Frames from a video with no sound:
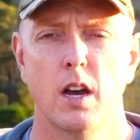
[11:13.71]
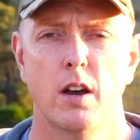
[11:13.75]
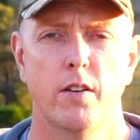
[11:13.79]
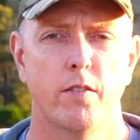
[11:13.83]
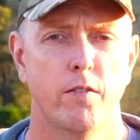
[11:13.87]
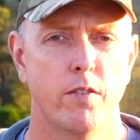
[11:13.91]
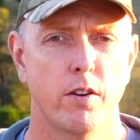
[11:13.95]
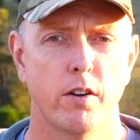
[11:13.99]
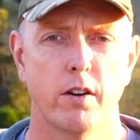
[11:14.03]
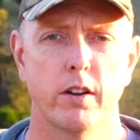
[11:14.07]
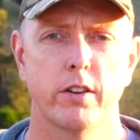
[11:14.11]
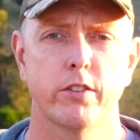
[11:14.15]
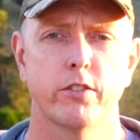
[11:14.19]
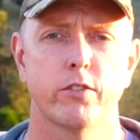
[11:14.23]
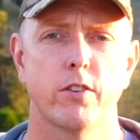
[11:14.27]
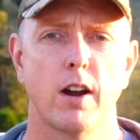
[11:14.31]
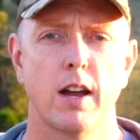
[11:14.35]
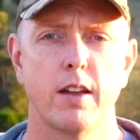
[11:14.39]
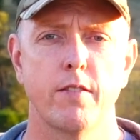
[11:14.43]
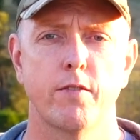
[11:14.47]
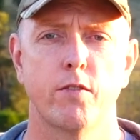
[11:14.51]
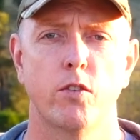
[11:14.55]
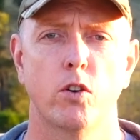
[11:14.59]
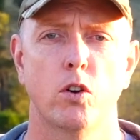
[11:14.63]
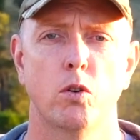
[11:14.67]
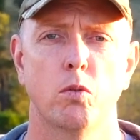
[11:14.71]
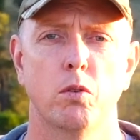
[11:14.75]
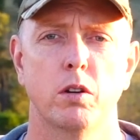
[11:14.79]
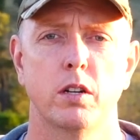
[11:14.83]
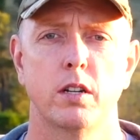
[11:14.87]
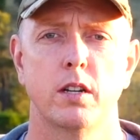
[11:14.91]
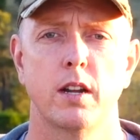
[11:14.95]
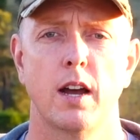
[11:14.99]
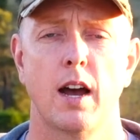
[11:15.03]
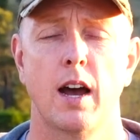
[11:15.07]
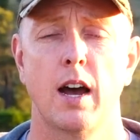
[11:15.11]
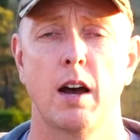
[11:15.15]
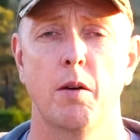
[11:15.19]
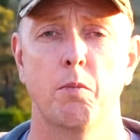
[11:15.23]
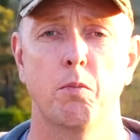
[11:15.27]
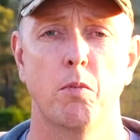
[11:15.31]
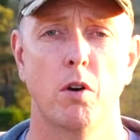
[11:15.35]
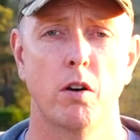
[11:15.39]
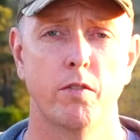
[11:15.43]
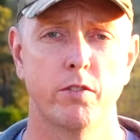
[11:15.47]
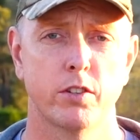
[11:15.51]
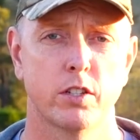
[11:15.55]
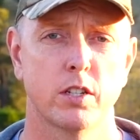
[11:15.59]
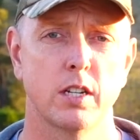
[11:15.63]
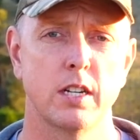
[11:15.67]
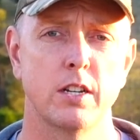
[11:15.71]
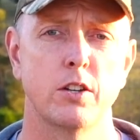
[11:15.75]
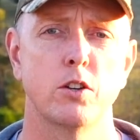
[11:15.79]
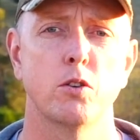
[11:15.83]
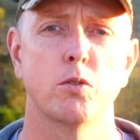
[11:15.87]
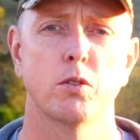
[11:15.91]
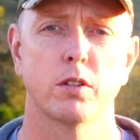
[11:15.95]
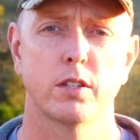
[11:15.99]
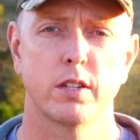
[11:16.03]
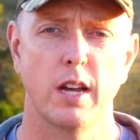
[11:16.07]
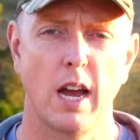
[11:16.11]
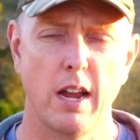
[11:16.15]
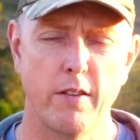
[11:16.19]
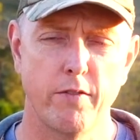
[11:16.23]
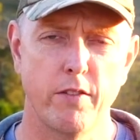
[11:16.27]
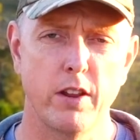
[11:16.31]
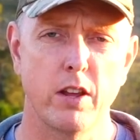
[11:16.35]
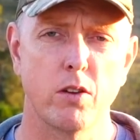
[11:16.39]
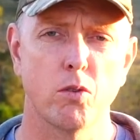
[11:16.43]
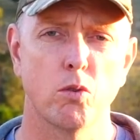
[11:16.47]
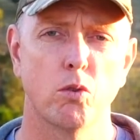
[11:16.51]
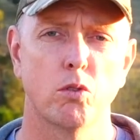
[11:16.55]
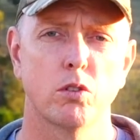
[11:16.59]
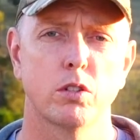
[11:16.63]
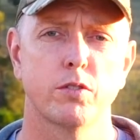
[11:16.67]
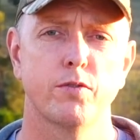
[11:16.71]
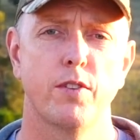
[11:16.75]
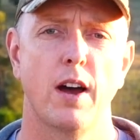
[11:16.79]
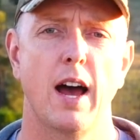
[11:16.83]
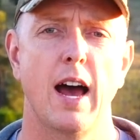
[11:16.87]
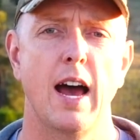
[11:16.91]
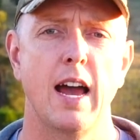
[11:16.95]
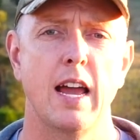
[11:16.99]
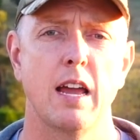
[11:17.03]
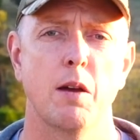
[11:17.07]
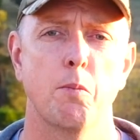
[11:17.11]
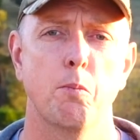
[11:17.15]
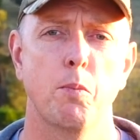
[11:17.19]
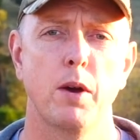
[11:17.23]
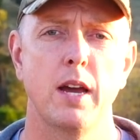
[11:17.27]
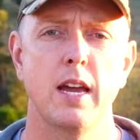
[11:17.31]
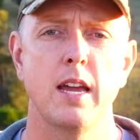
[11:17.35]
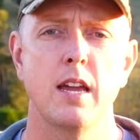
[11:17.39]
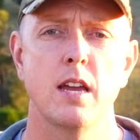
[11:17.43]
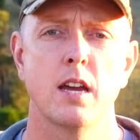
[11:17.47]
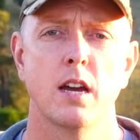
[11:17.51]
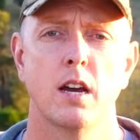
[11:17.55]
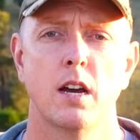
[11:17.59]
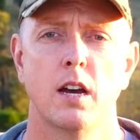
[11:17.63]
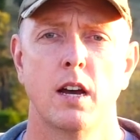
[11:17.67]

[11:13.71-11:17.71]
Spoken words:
Very straightforward. Obviously do a safety course for A and B,